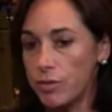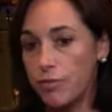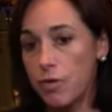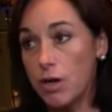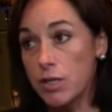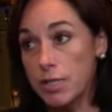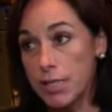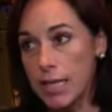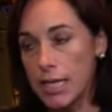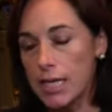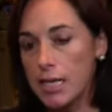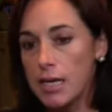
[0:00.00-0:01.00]
And for our
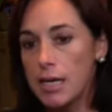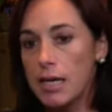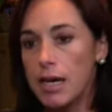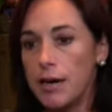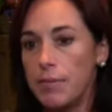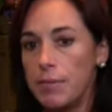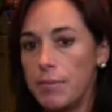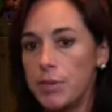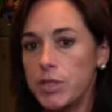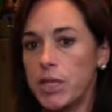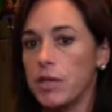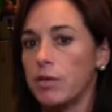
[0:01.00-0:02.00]
city, in
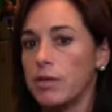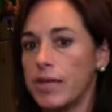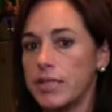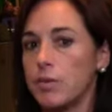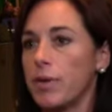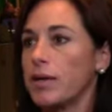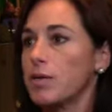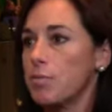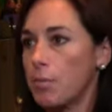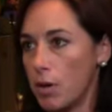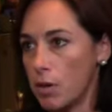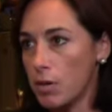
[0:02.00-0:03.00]
particular, that's around
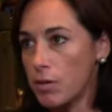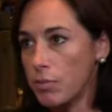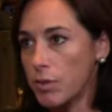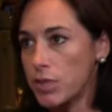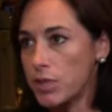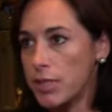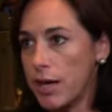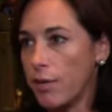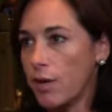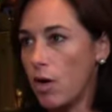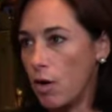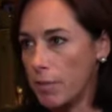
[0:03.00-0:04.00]
murder, which is how
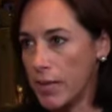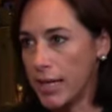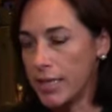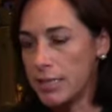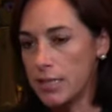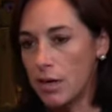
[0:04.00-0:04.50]
it culminates.